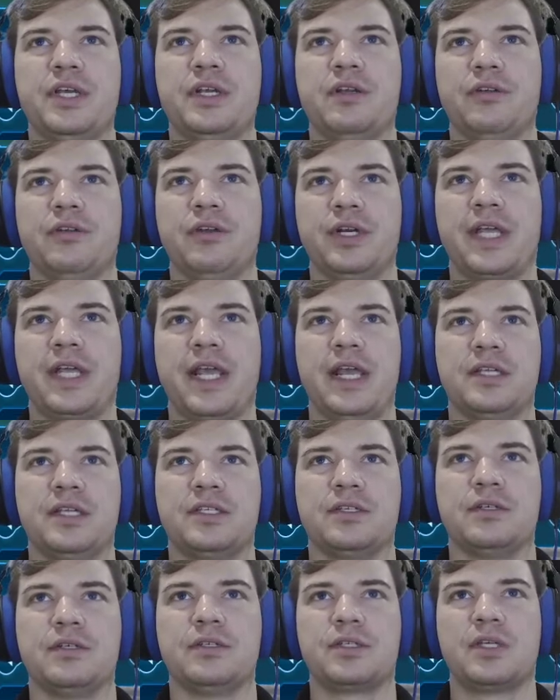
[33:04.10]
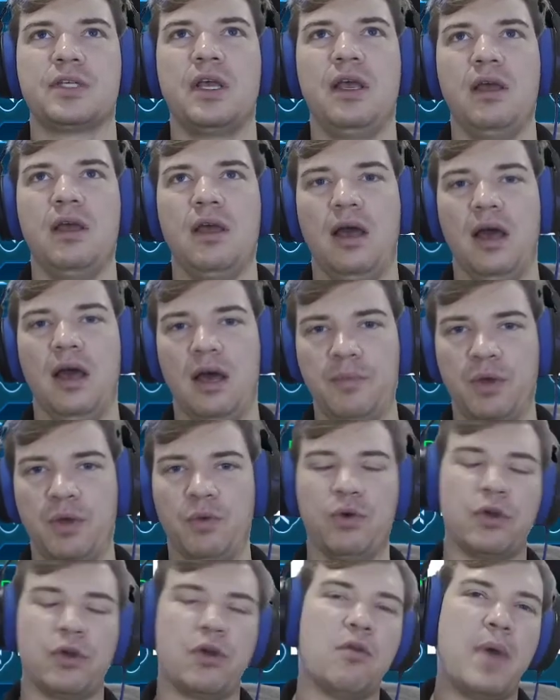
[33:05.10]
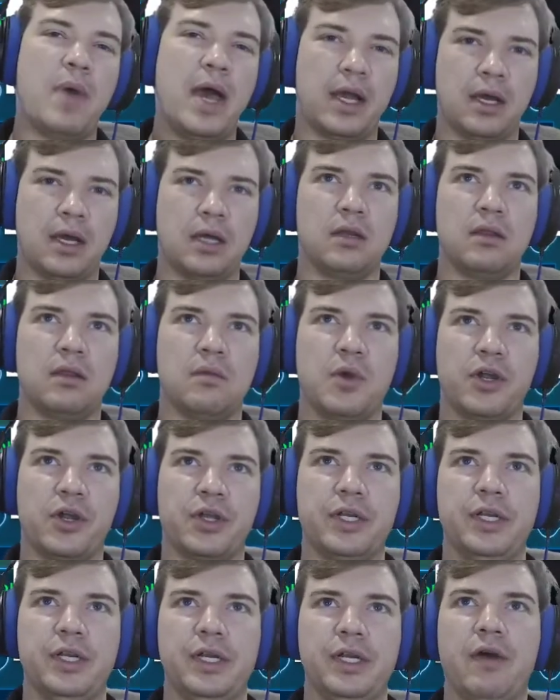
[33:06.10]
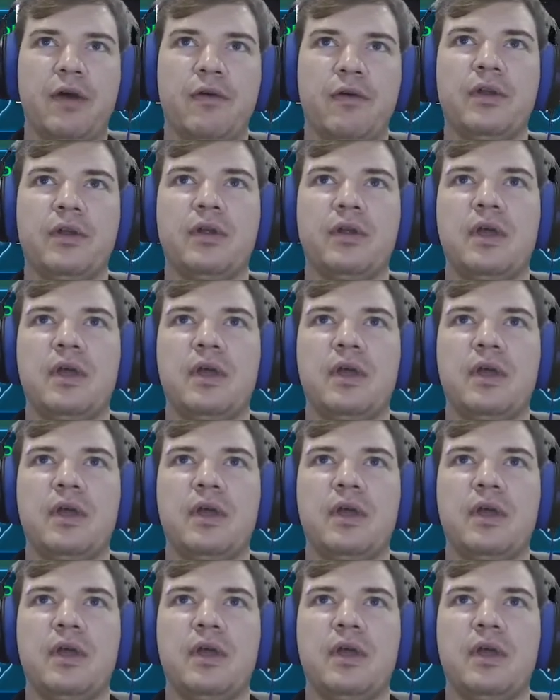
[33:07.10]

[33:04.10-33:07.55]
or it cancels, it will go back onto the market in an hour.